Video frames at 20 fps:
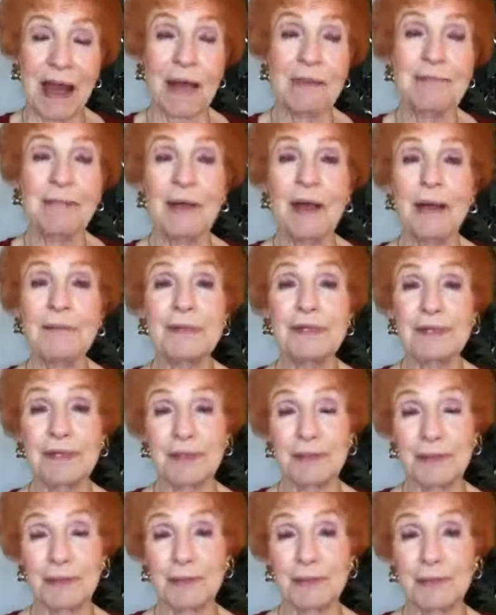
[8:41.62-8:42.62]
I promise
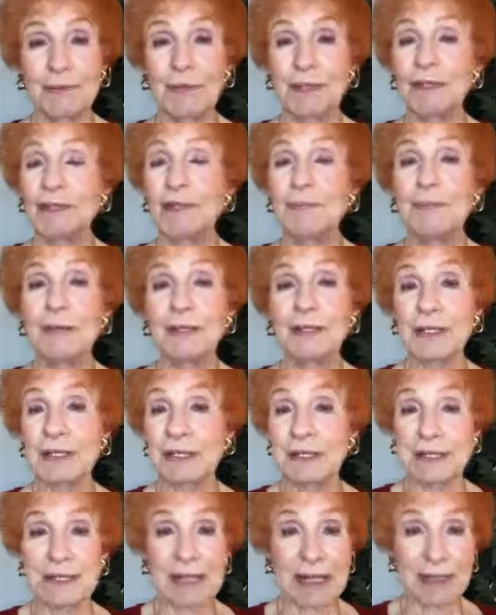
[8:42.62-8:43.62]
you, when you put
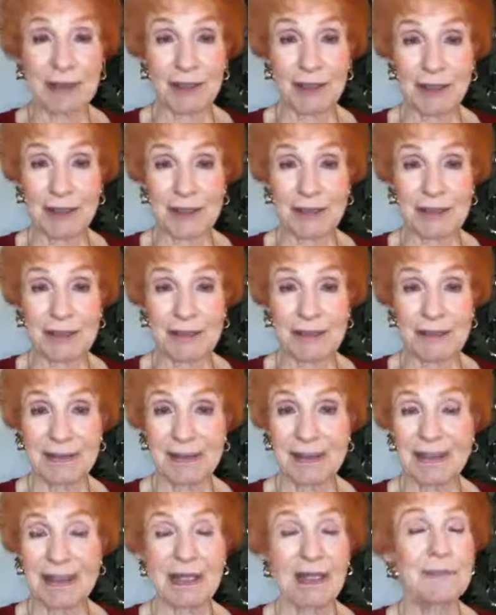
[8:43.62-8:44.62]
intention
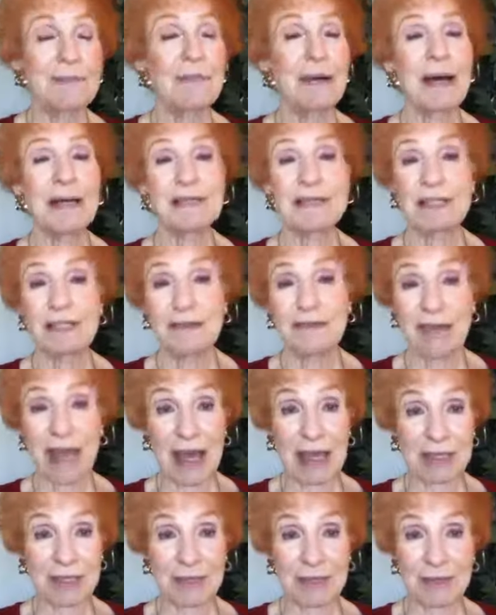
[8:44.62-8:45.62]
and positive
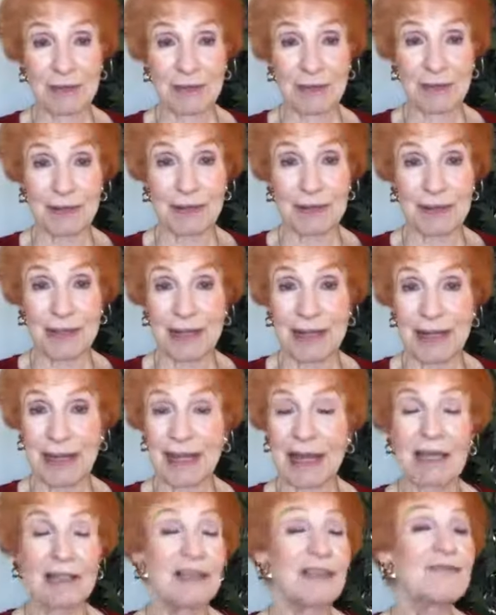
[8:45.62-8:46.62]
attitude
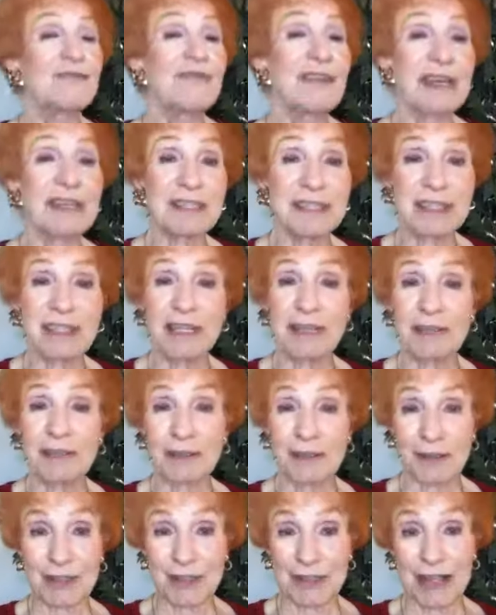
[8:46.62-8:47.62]
and investing in
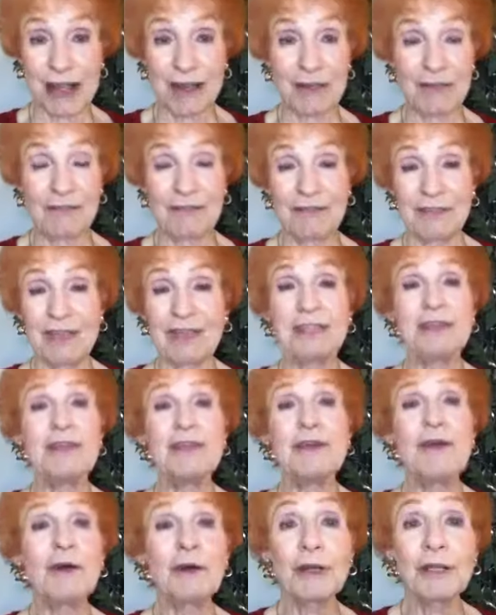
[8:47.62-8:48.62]
yourself, in
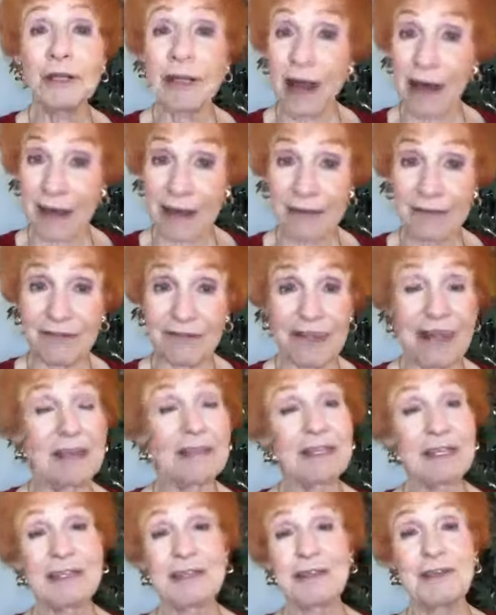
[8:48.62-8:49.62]
your life,
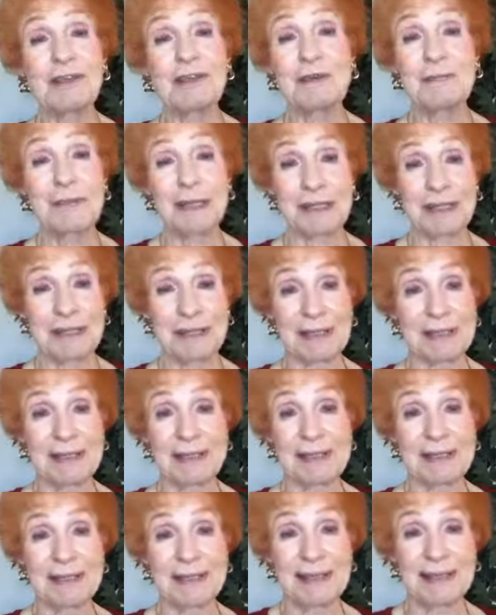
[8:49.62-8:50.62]
and in your
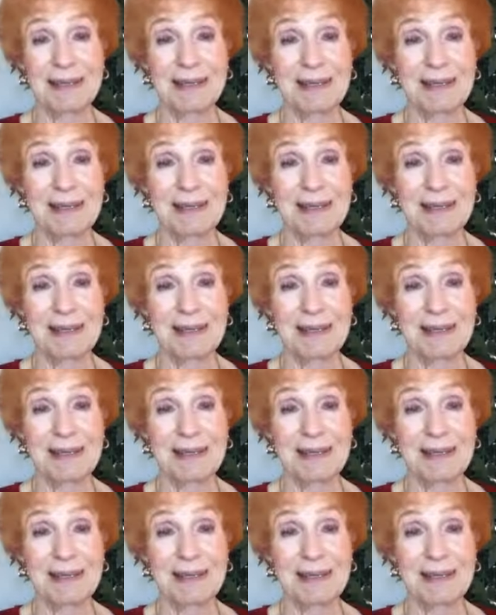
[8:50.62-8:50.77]
business,